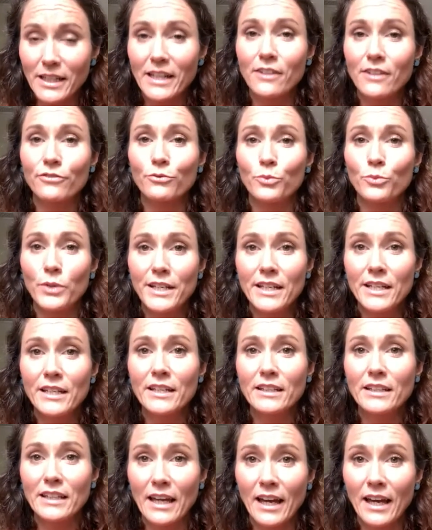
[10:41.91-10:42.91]
If we
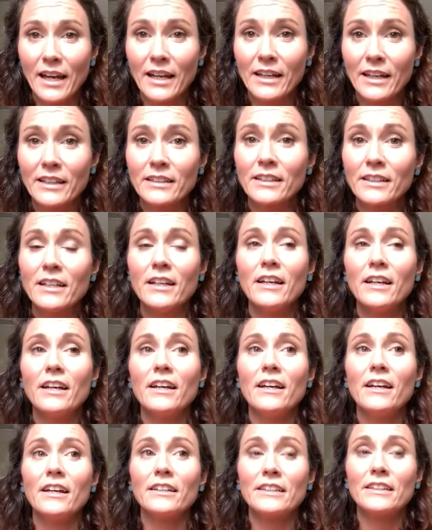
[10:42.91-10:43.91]
can
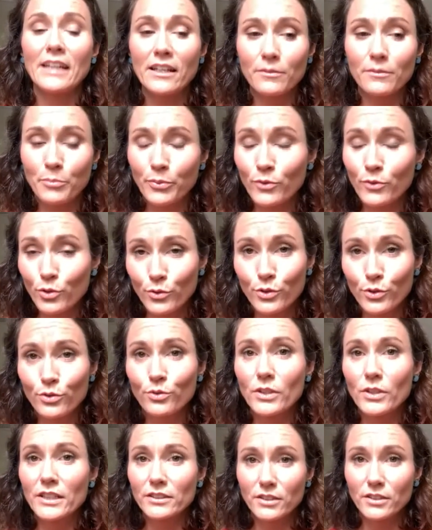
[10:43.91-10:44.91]
get through
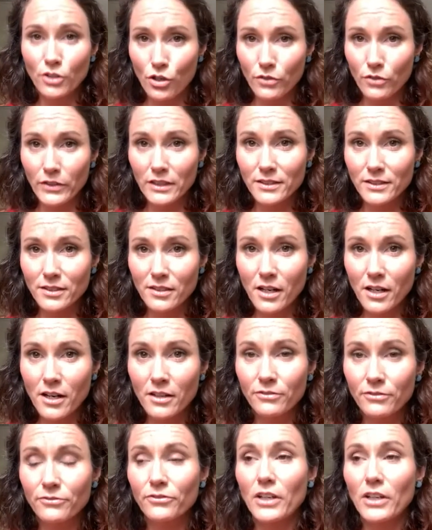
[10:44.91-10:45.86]
this COVID stuff,